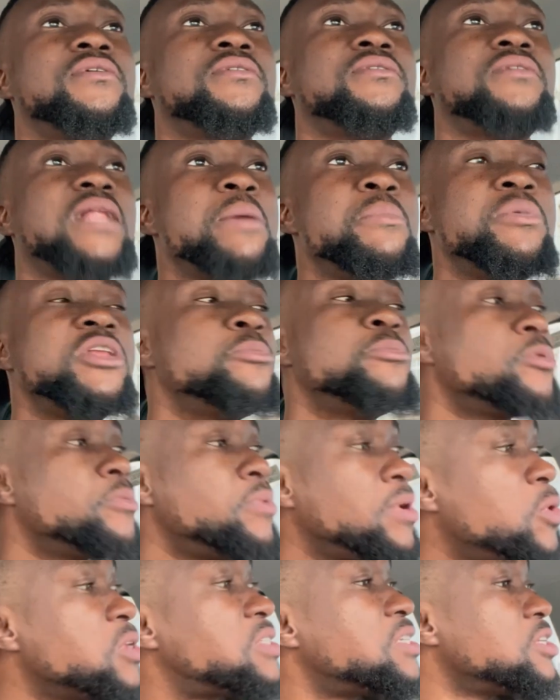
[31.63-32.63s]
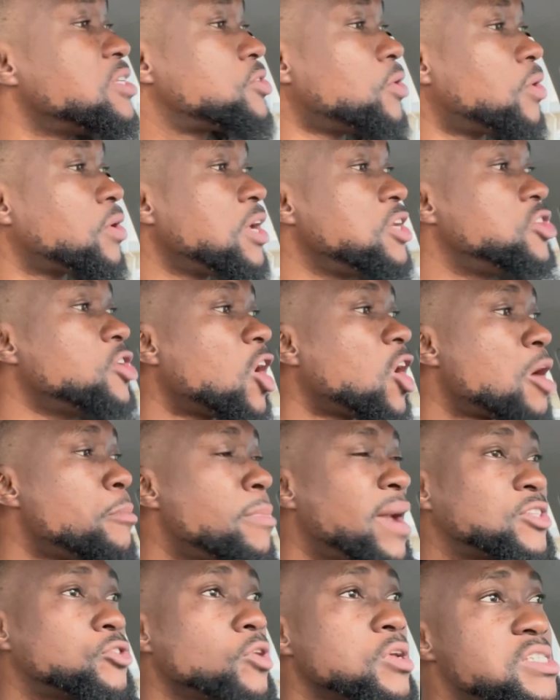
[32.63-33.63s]
now be the problem. What did he talk? He just come
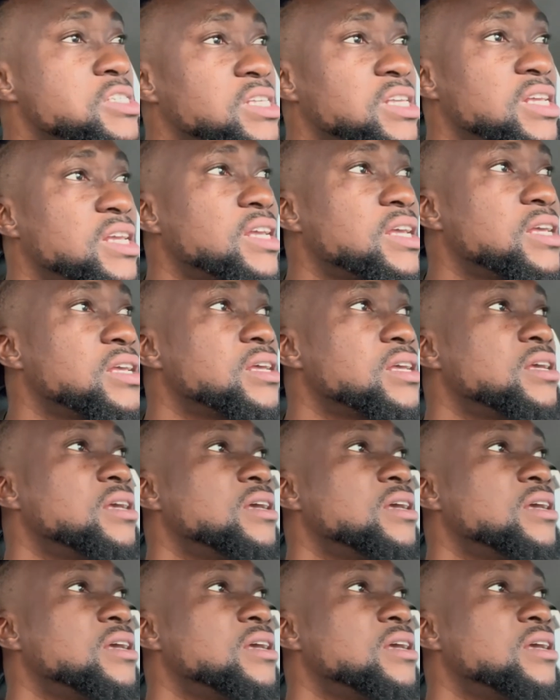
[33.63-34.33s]
at us, say,